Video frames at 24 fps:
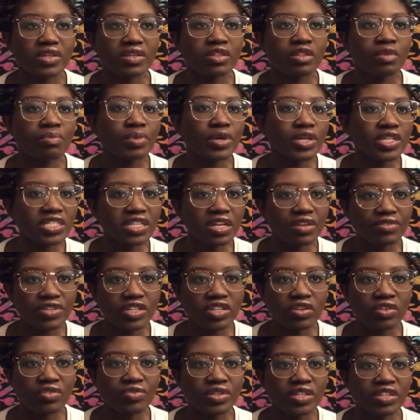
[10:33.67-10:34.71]
the books I
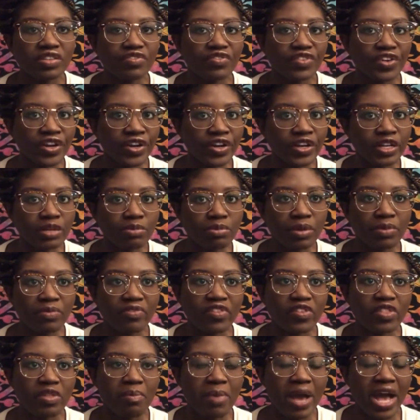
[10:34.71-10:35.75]
read are really varied, but
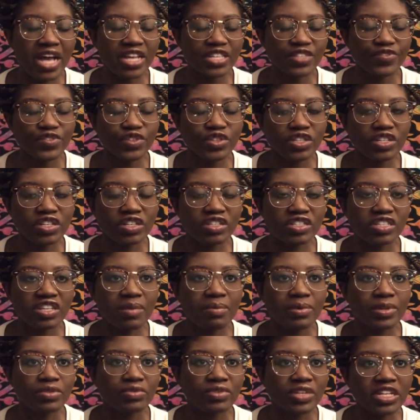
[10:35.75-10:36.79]
for the past few years,
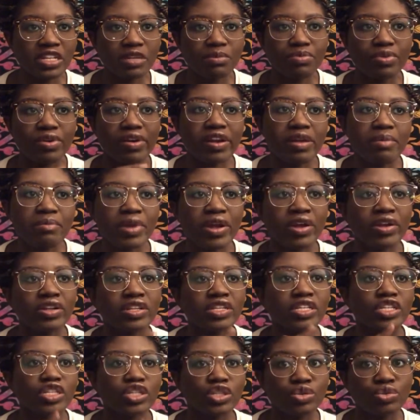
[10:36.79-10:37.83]
I've been reading
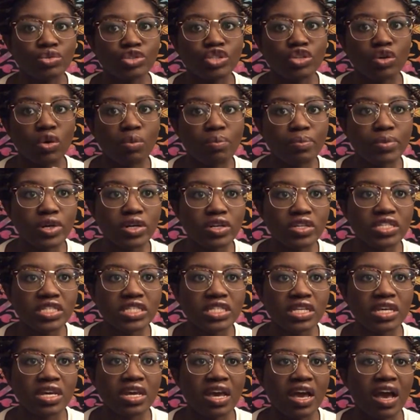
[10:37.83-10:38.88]
primarily new adult
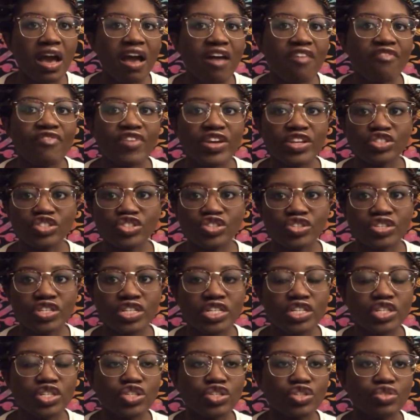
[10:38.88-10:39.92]
books. I ventured
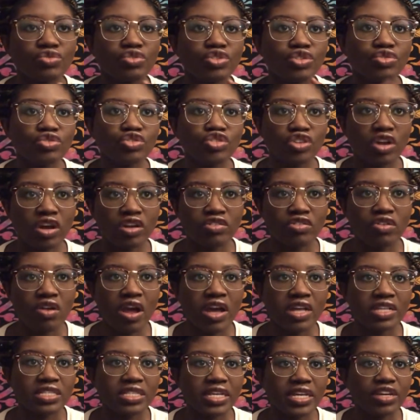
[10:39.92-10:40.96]
into new
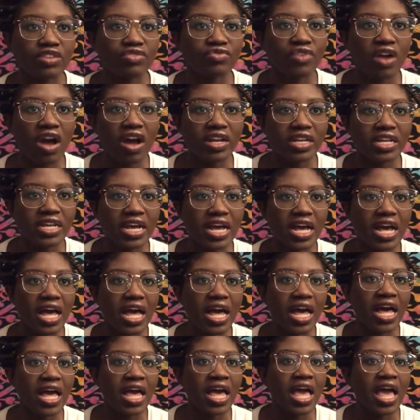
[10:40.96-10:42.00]
genres like
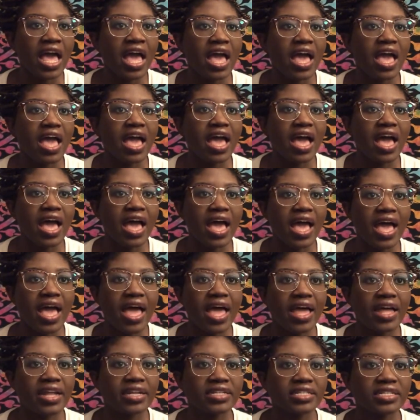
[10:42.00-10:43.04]
erotica
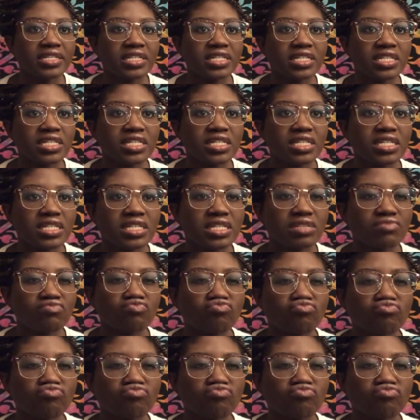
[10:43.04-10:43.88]
and